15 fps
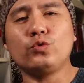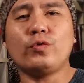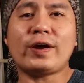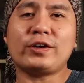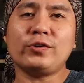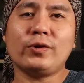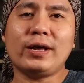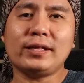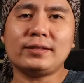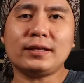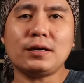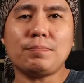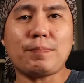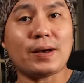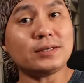
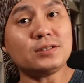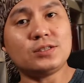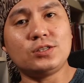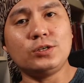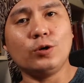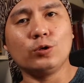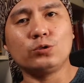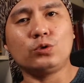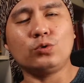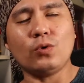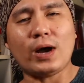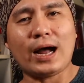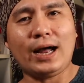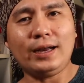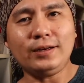regulator by
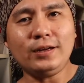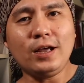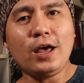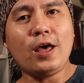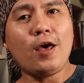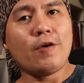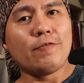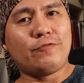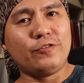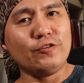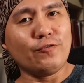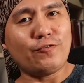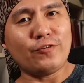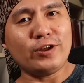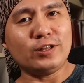Co2 Art,
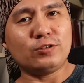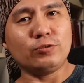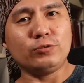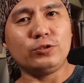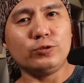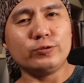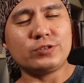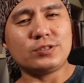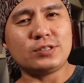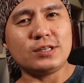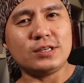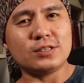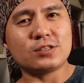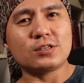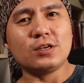feel free to use
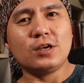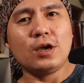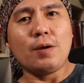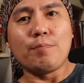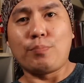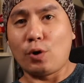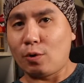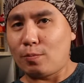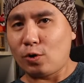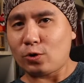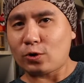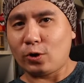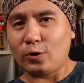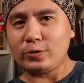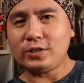this
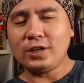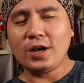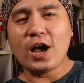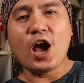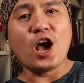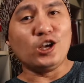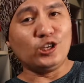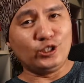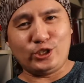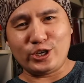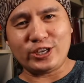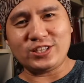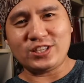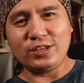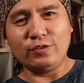promo code
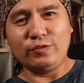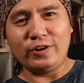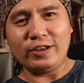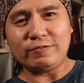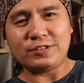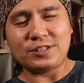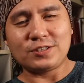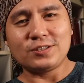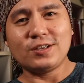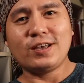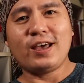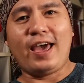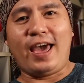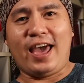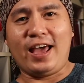JzReefz
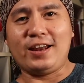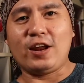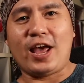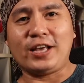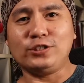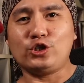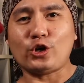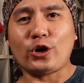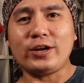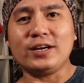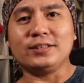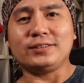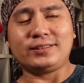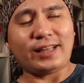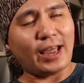and enjoy
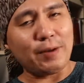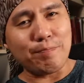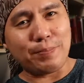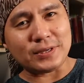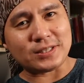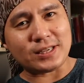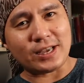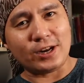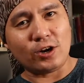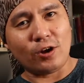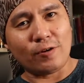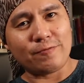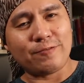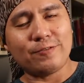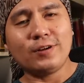a 10%
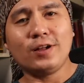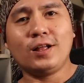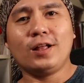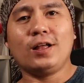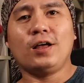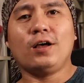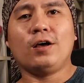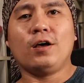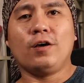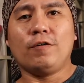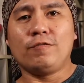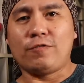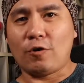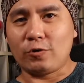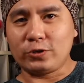off
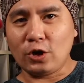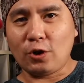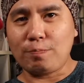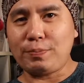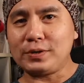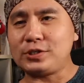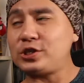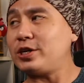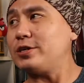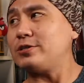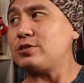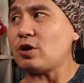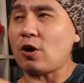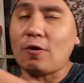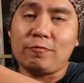for your
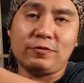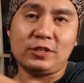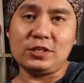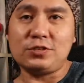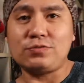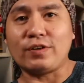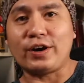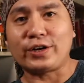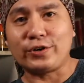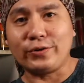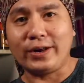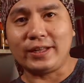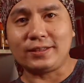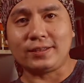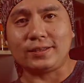purchase of this
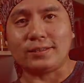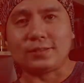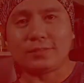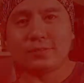regulator.